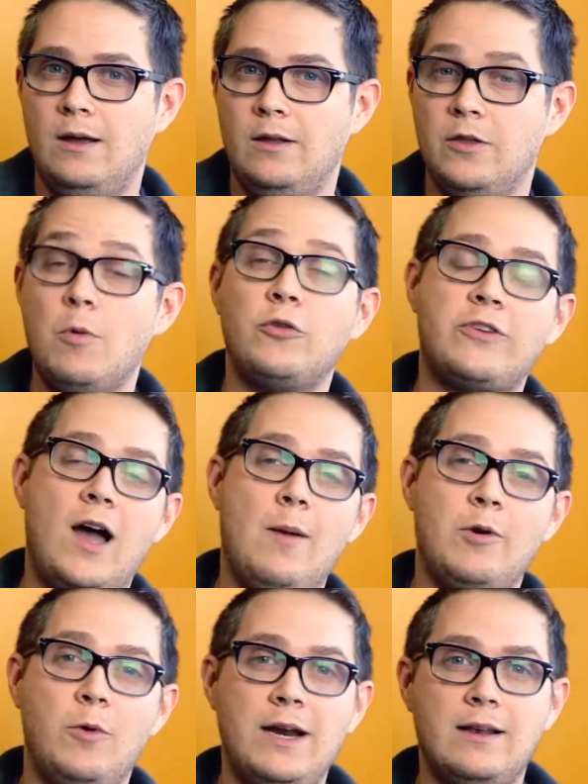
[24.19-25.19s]
The most
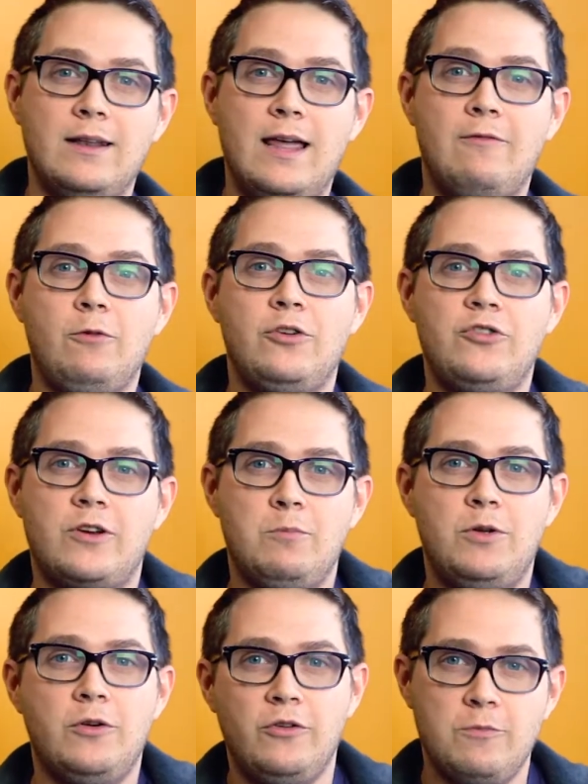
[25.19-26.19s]
common way to leverage a
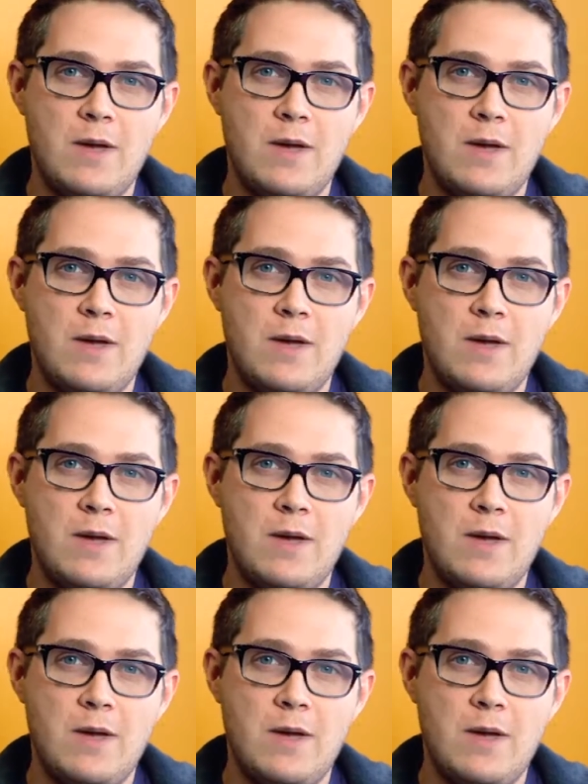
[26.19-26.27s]
computer's